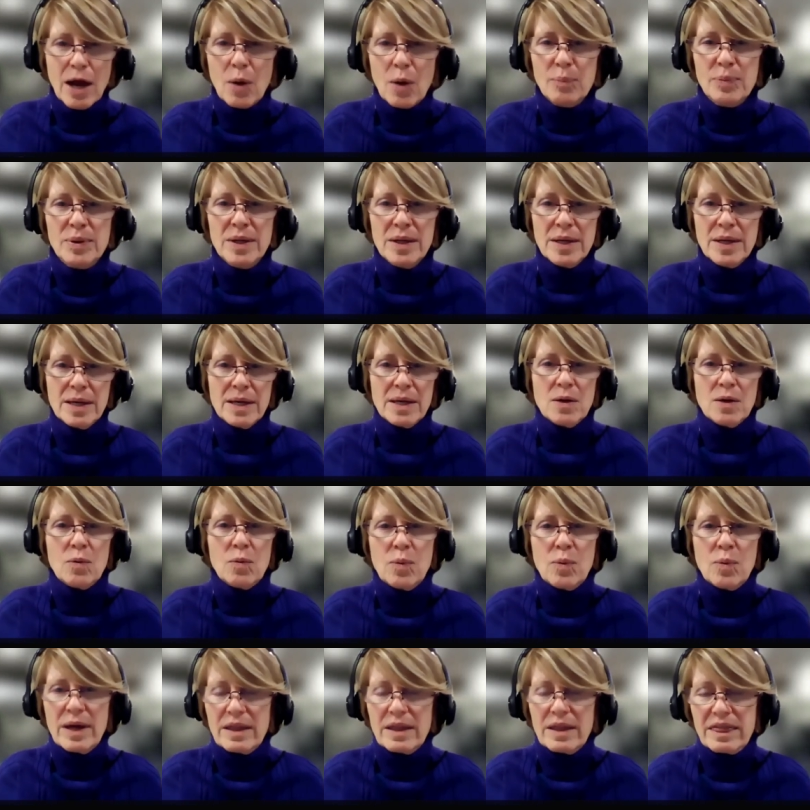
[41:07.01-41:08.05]
help
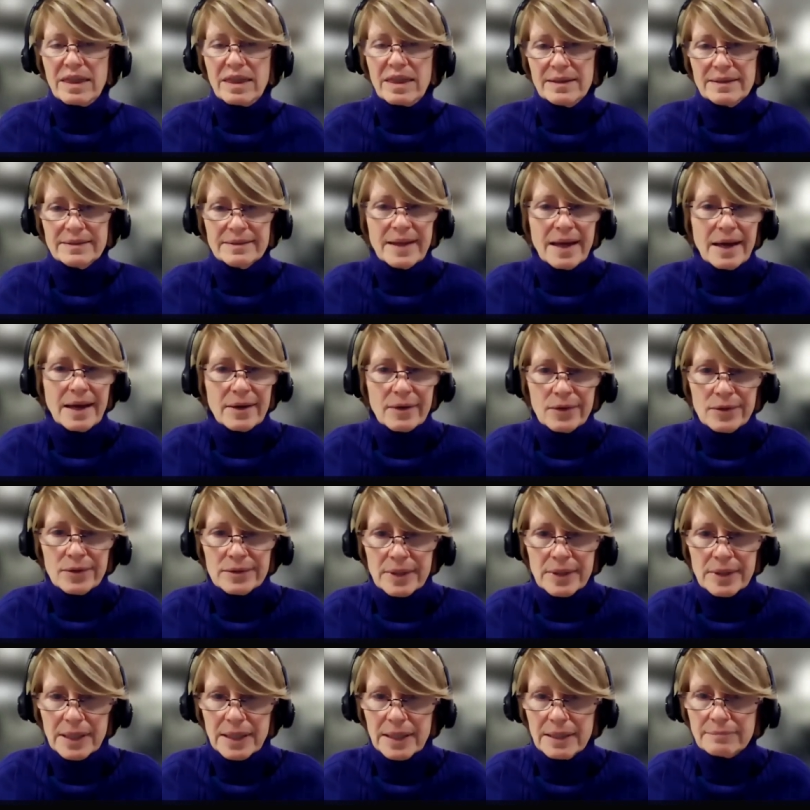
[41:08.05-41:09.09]
with not
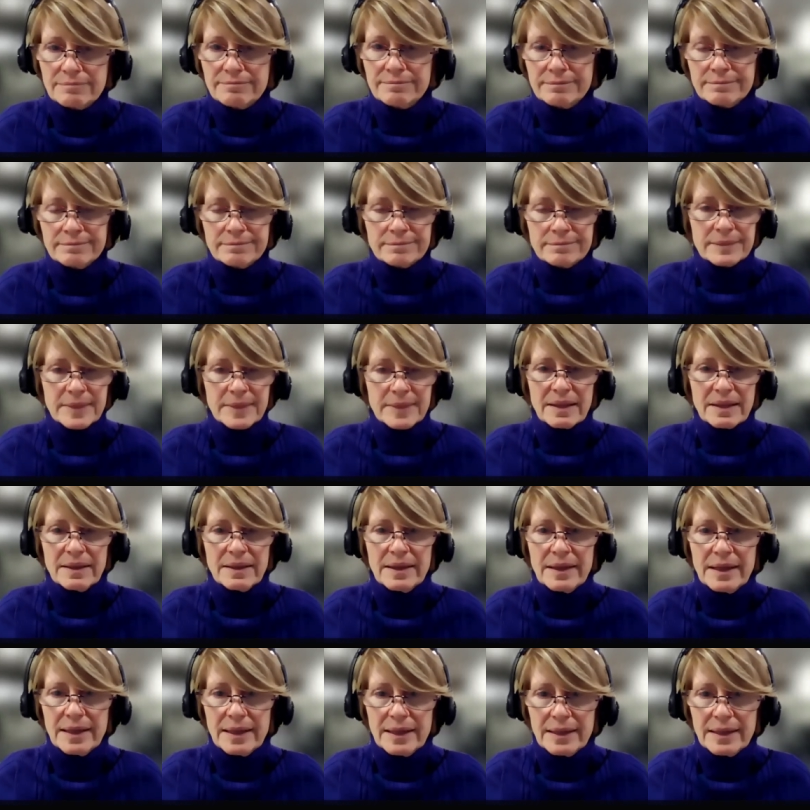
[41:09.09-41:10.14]
only
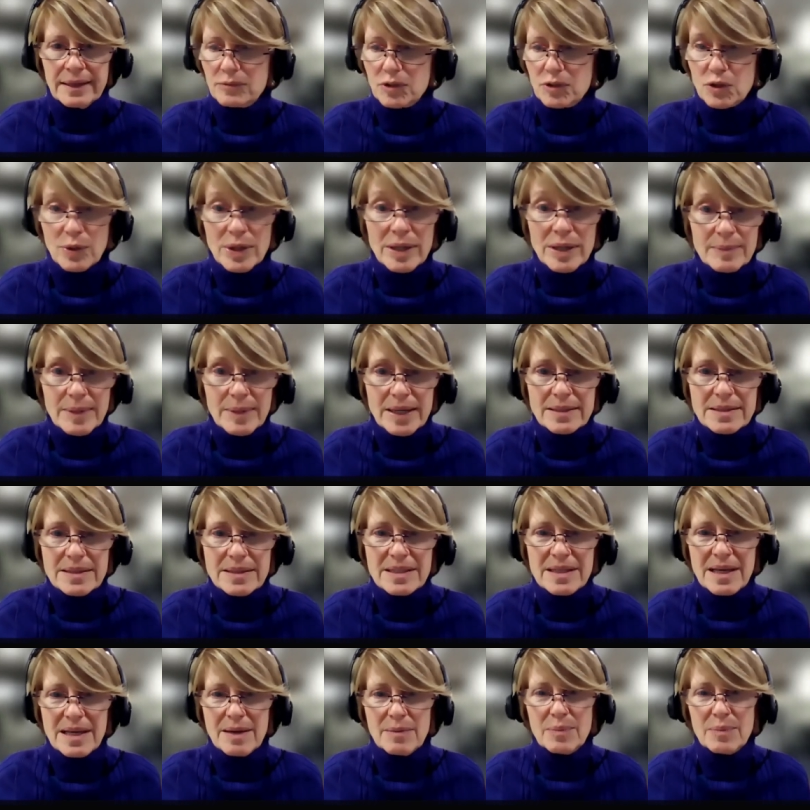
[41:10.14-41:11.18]
the
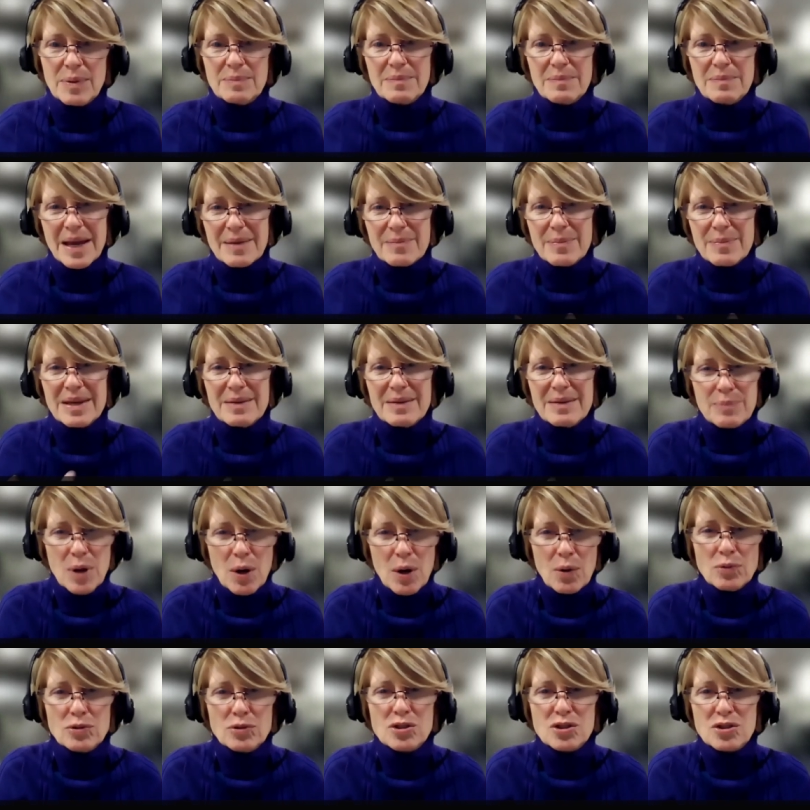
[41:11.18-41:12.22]
treatments, but maybe
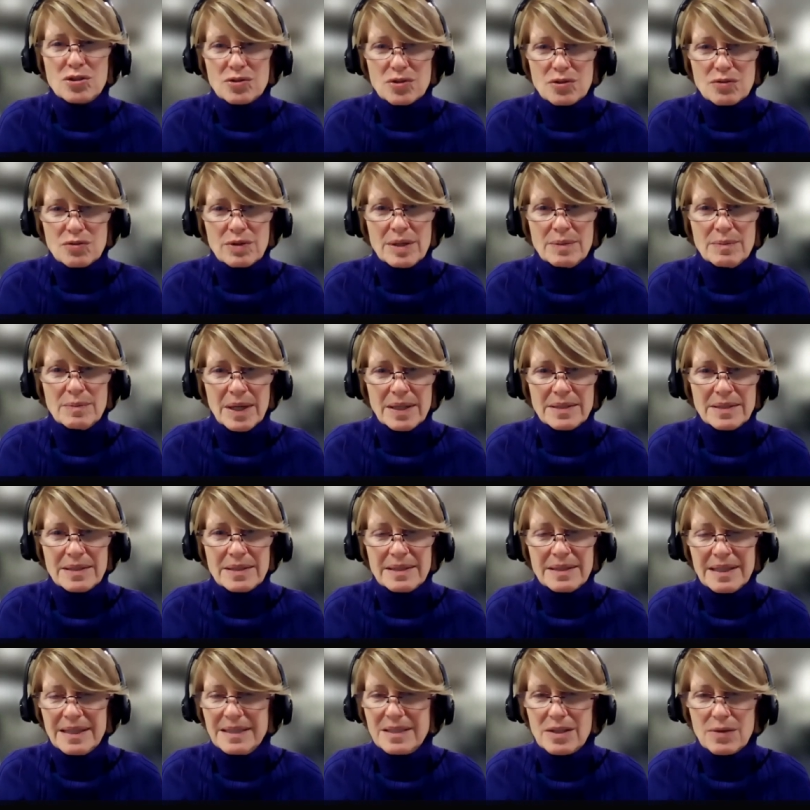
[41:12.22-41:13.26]
post
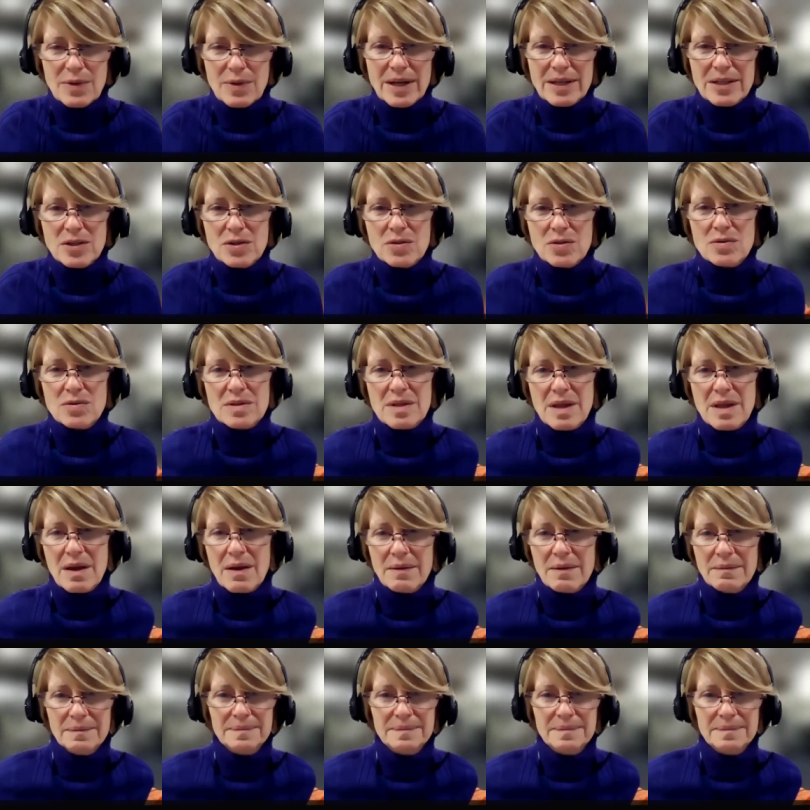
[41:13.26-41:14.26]
treatment. Is there any use there?